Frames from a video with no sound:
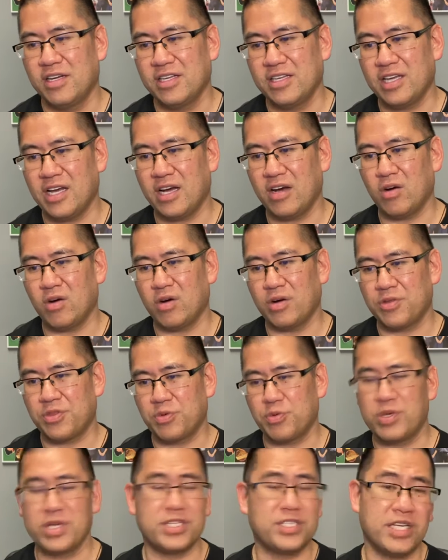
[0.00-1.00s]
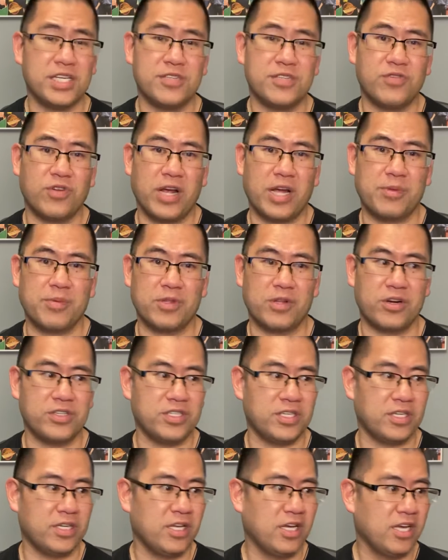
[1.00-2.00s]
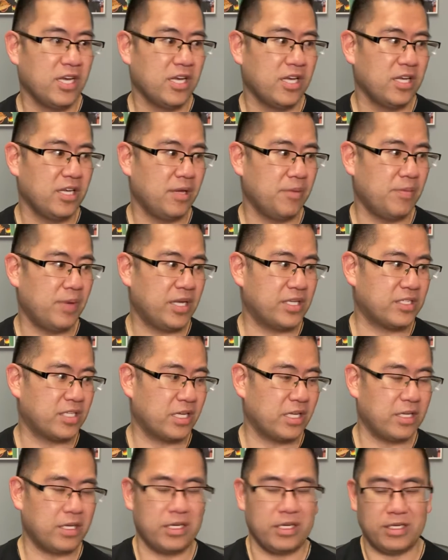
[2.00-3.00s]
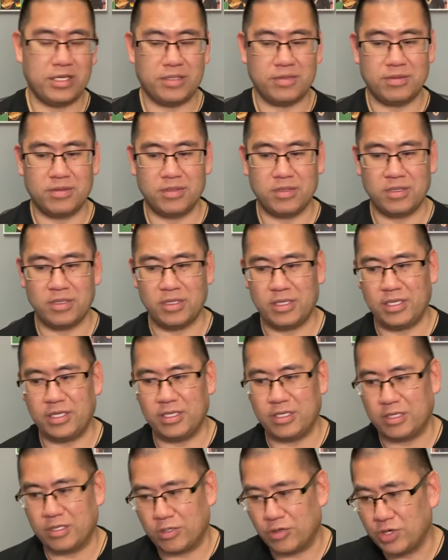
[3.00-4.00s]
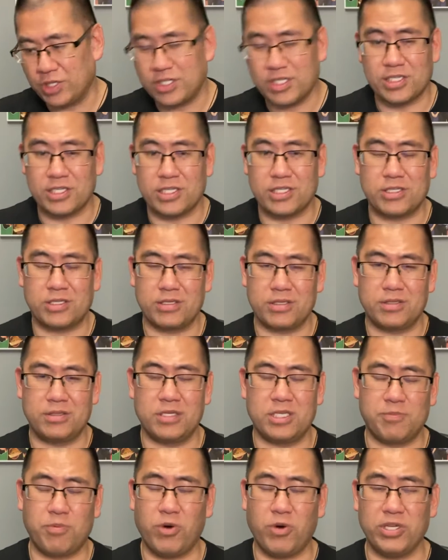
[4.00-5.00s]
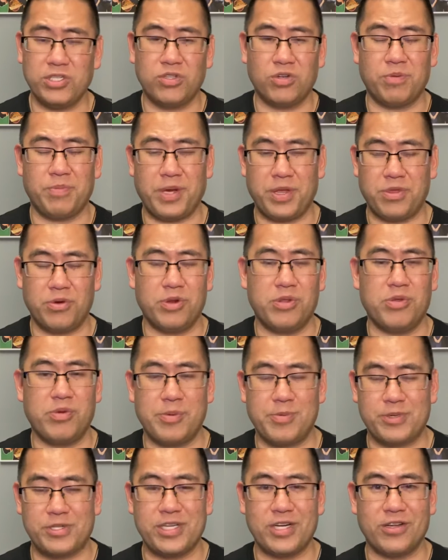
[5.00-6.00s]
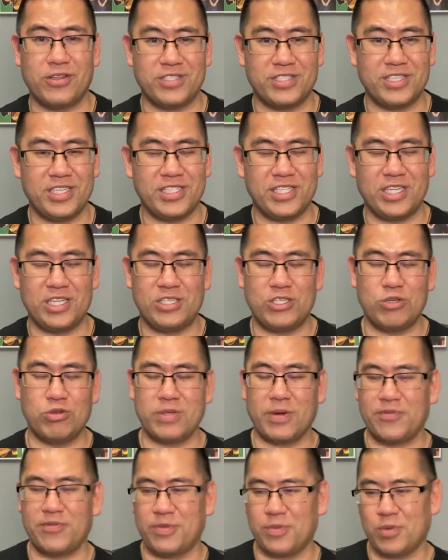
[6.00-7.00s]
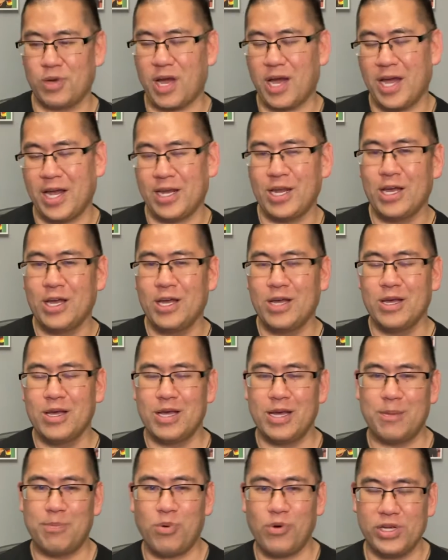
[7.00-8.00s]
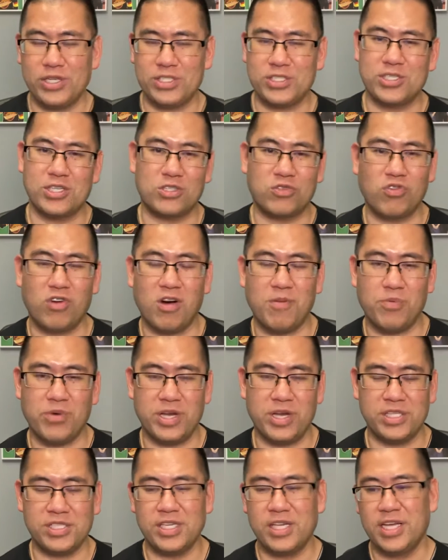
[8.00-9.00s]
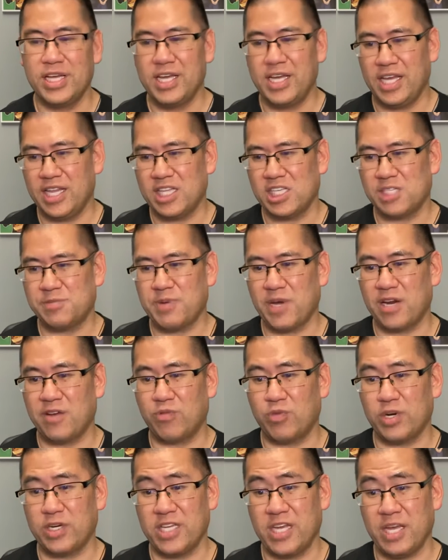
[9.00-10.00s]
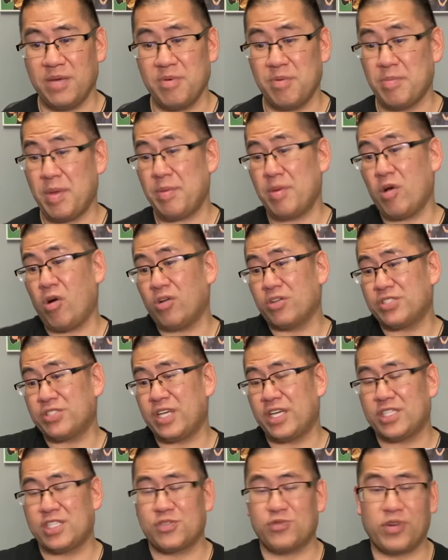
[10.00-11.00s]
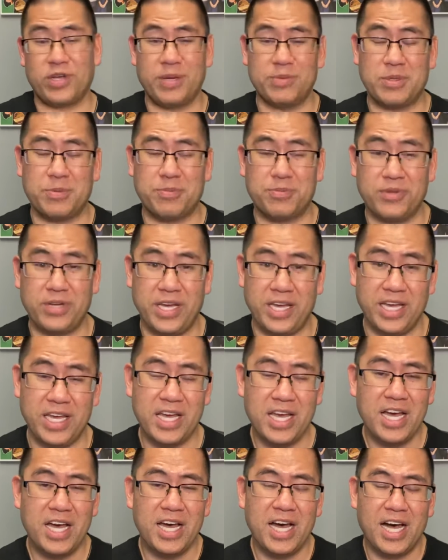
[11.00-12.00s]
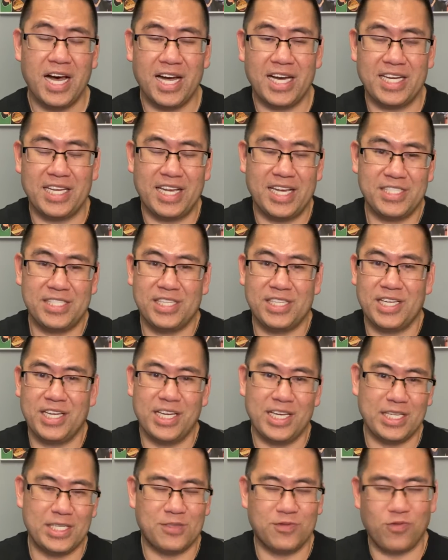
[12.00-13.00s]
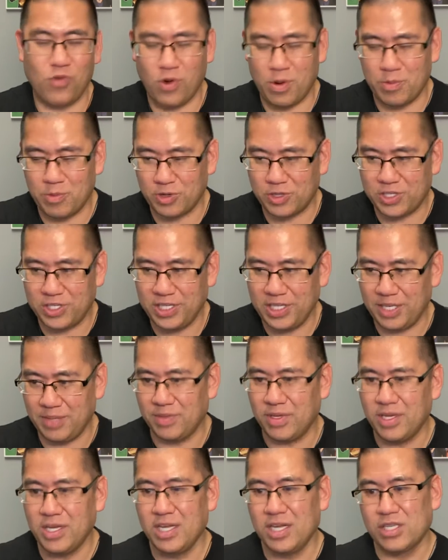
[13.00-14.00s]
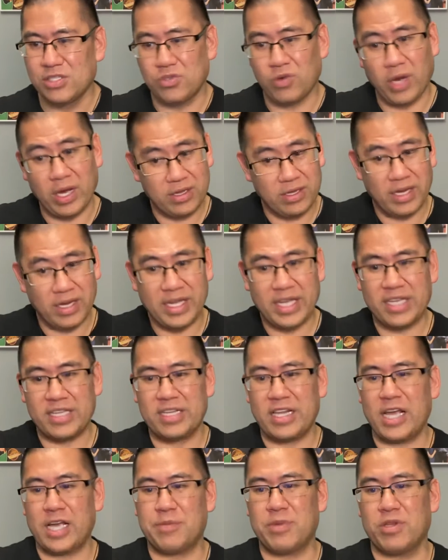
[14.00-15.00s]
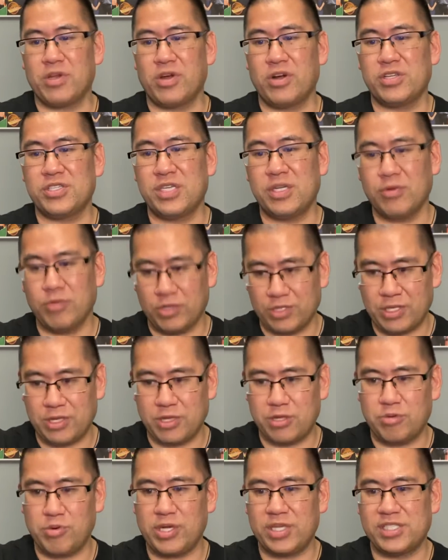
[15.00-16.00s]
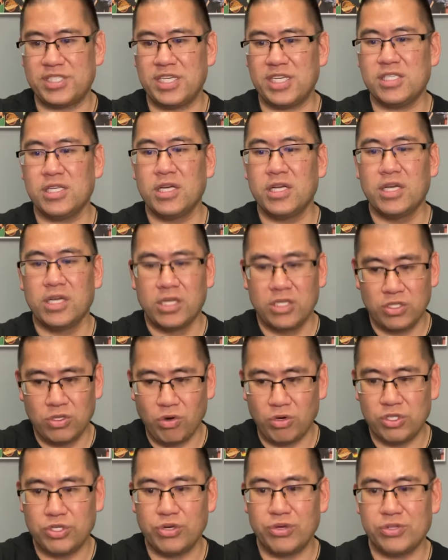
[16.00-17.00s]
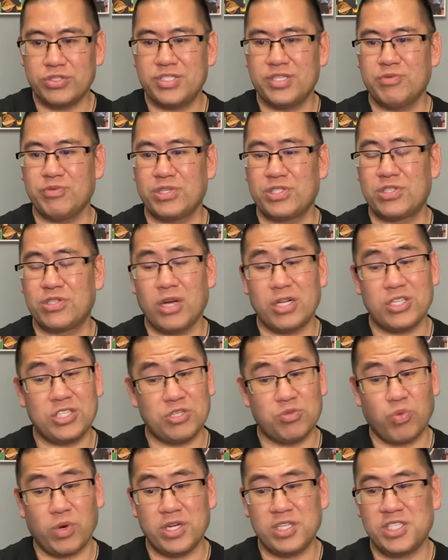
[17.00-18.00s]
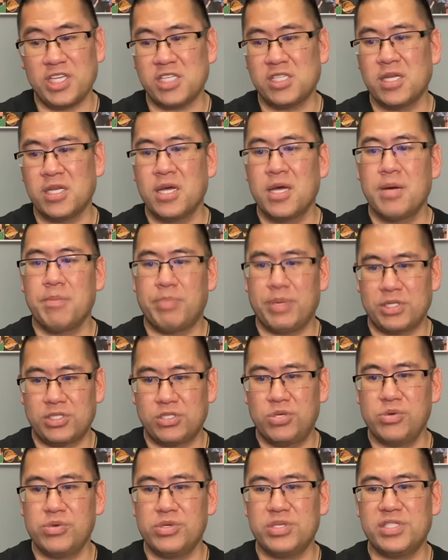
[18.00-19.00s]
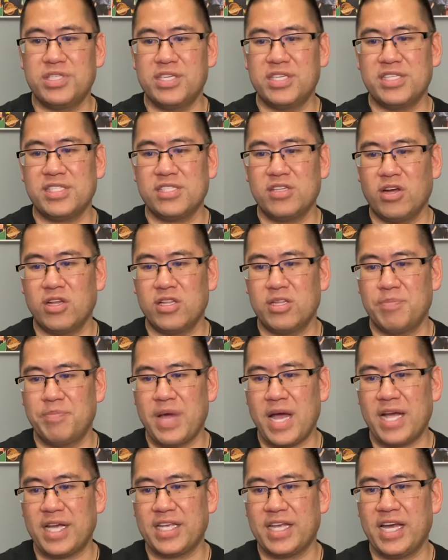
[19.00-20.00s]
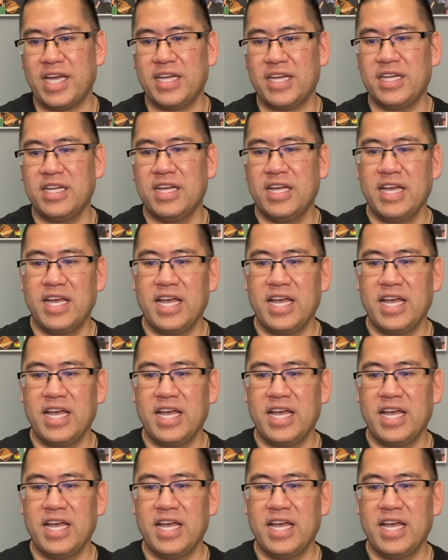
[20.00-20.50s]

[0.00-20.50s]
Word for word: Yeah, 3 assists for Ekman-Larsson. He basically he increases his point total by 33% on the season. He shoots up from 9 points to 12 points in the span of 1 game, and maybe all it takes is for him to play against his former team. So I like Ekman-Larsson with the 3 assists, Noah Juulsen with not just 1 assist, but 2 assists on the back end.